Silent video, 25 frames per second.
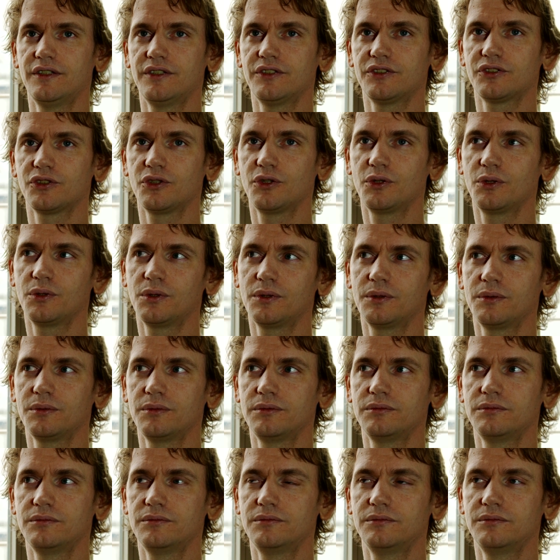So
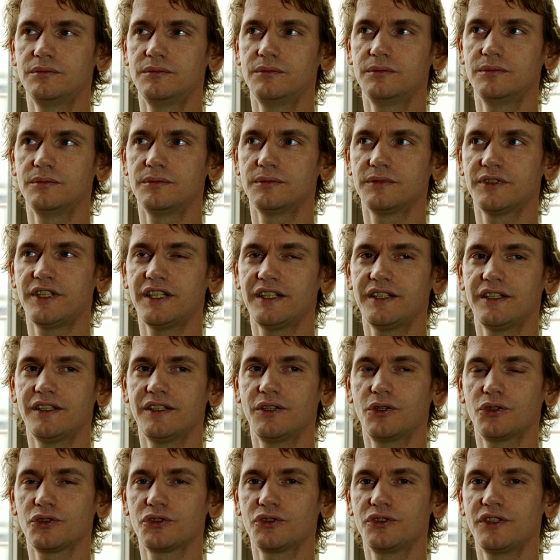then
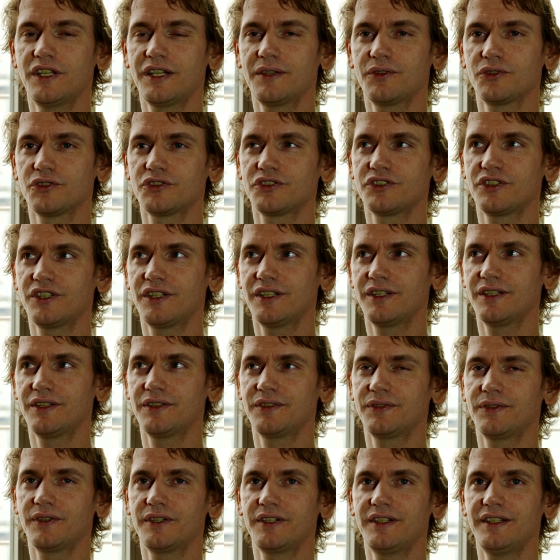also there was
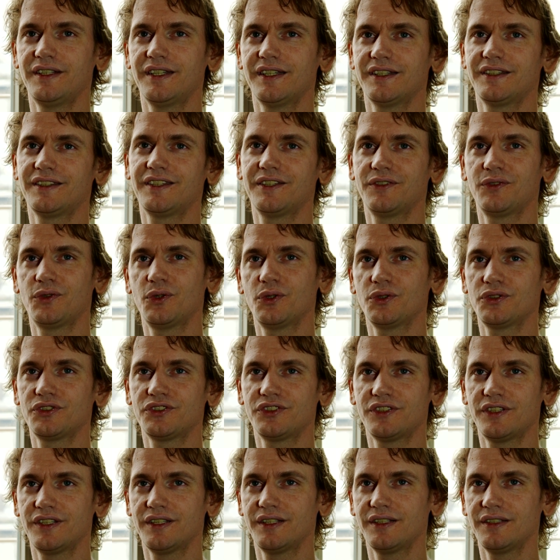funny that the
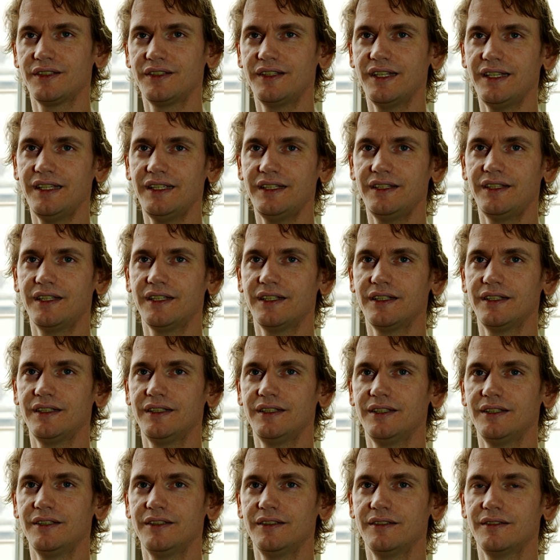first day
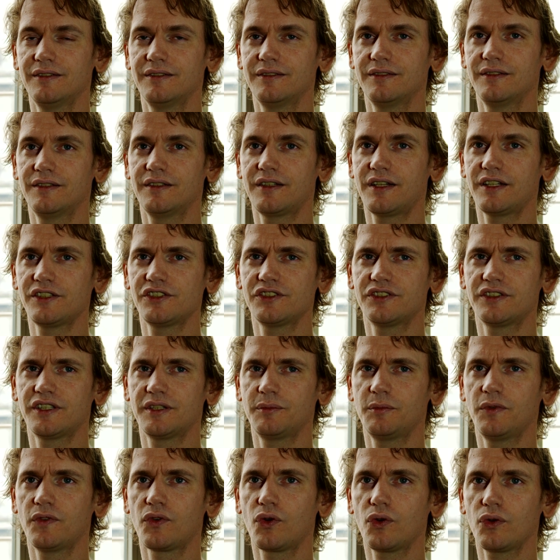they
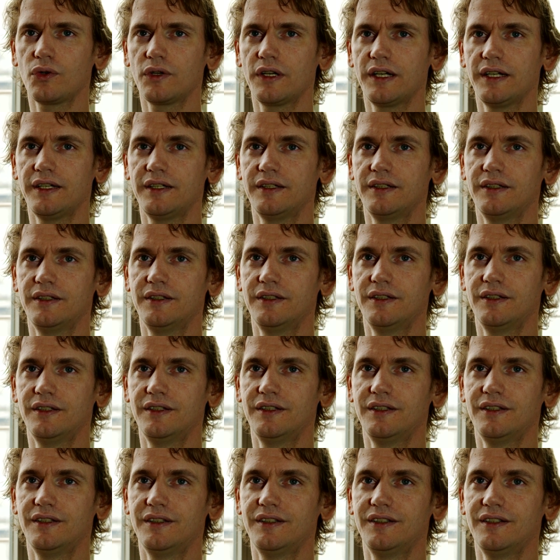registered me wrongly.
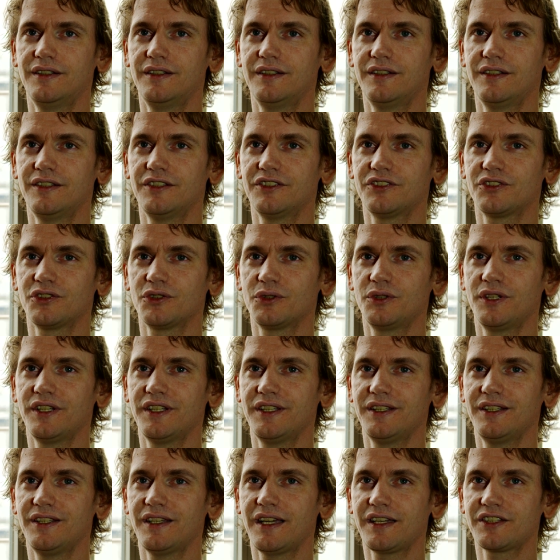So
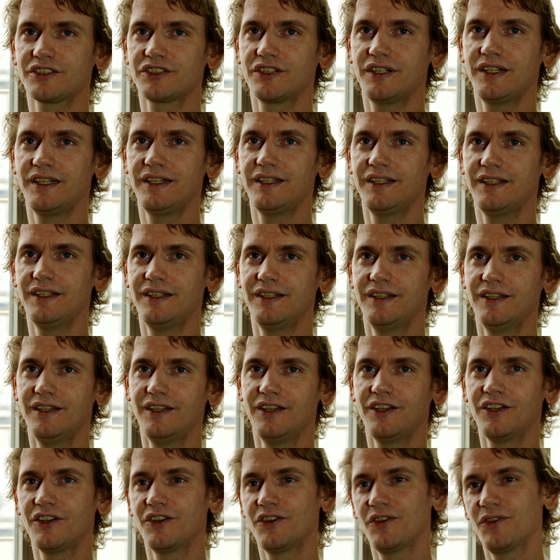they actually
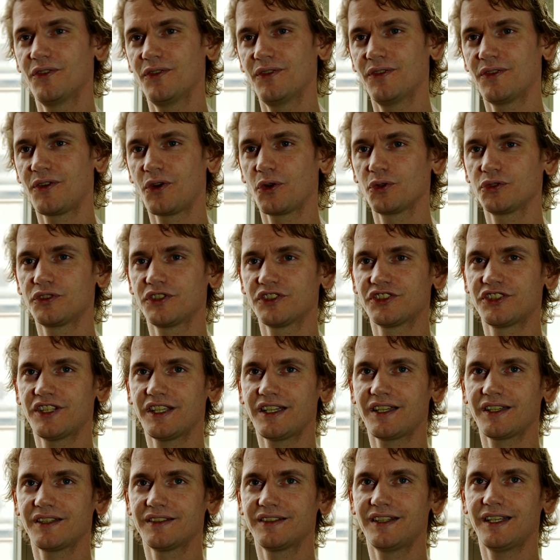wrote the
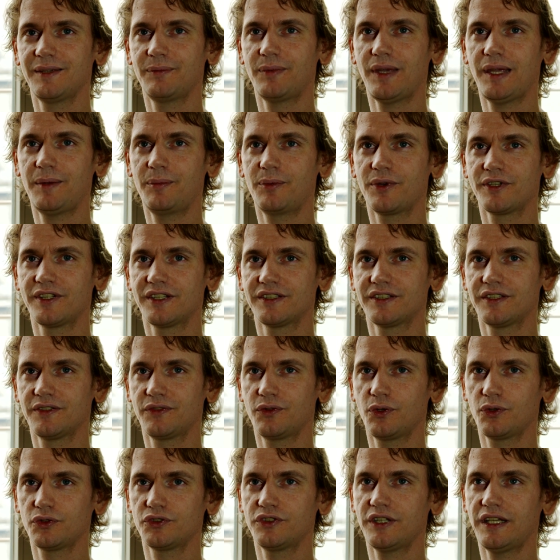second day paper that the
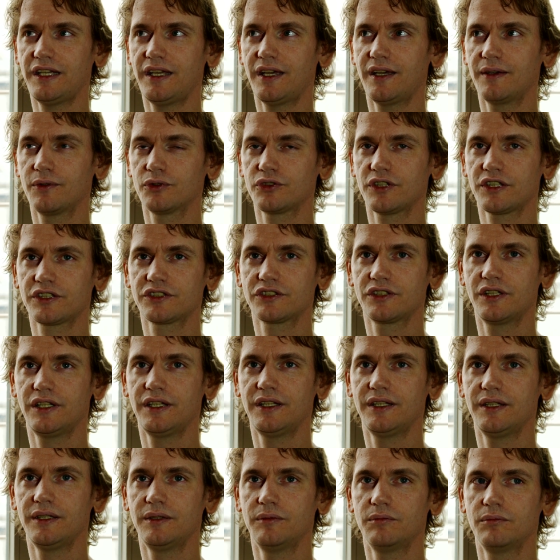first day I was
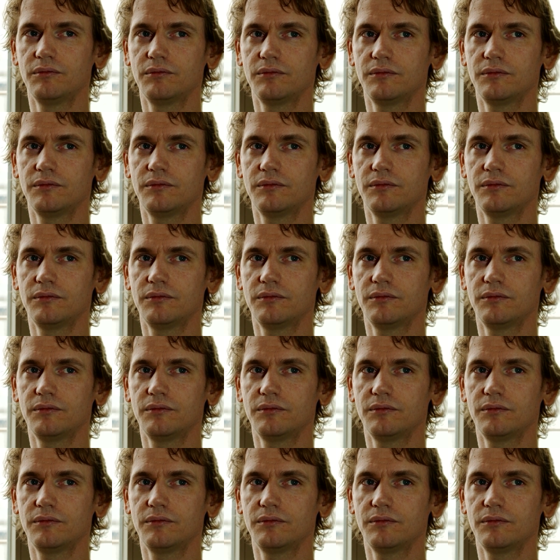actually